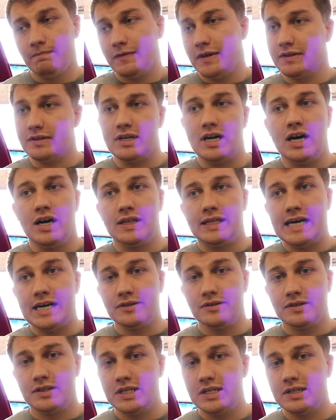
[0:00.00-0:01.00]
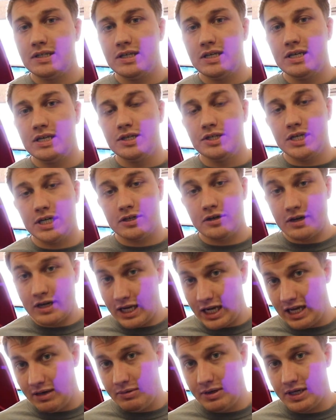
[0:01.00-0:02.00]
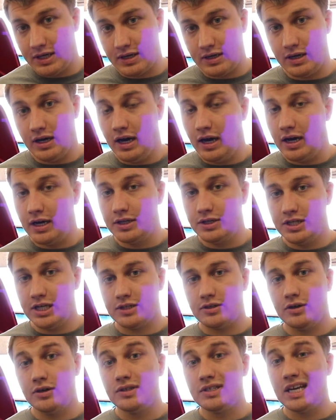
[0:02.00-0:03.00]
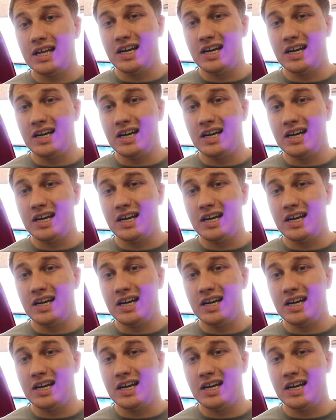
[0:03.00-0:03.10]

It's got 1000cc injector dynamic injectors,